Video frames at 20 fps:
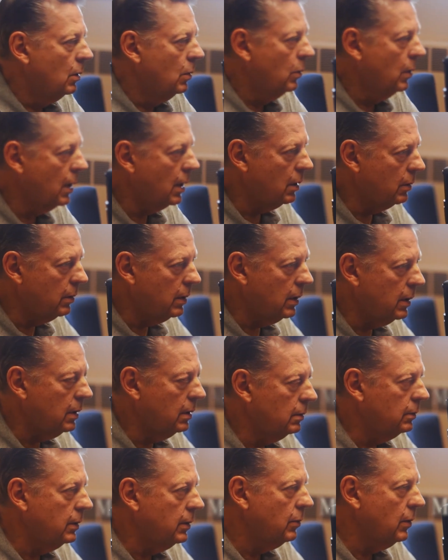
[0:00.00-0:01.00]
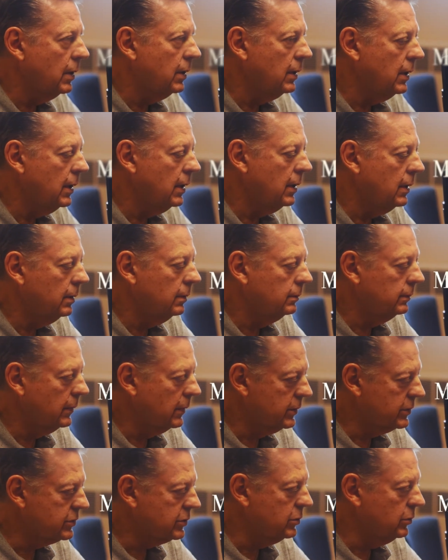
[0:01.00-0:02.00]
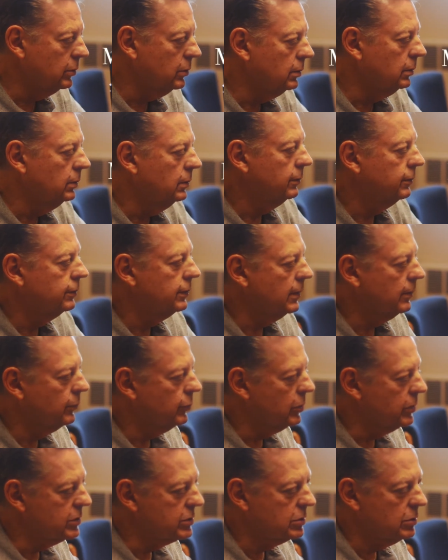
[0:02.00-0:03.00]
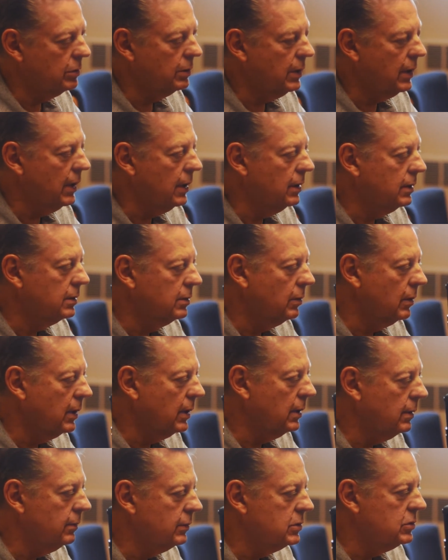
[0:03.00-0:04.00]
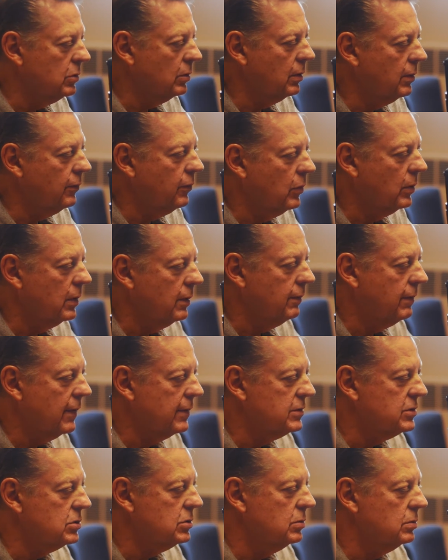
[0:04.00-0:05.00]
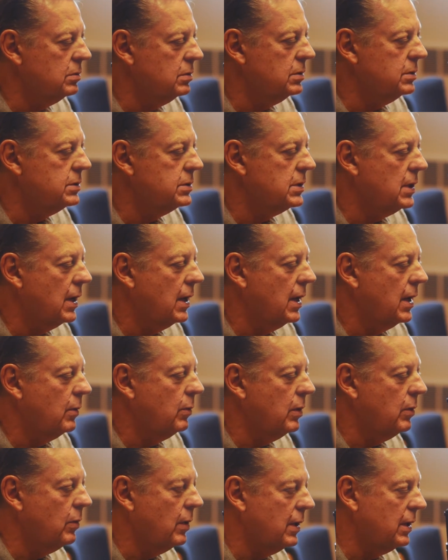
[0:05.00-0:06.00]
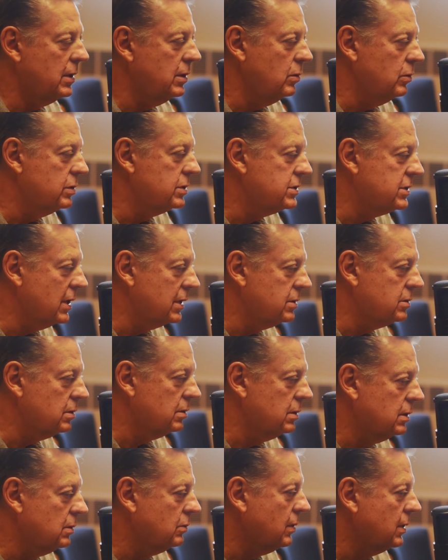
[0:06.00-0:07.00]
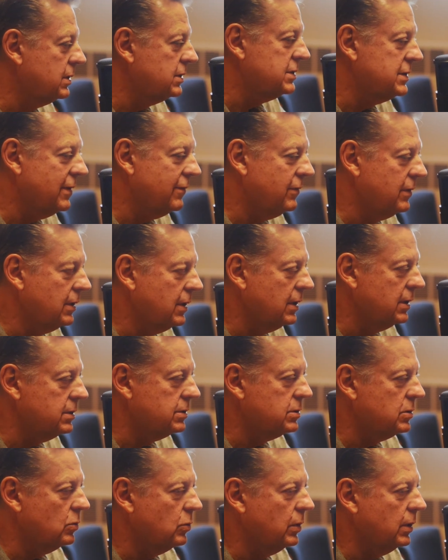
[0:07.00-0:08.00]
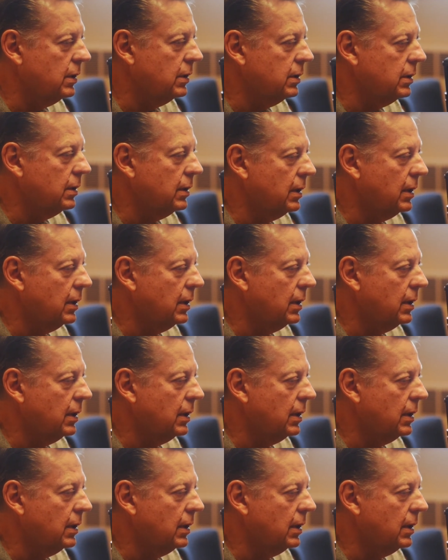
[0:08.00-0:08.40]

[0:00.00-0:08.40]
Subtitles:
Well, we run a school from preschool to 8th grade with 245 students. We run a youth center that runs 7 days a week,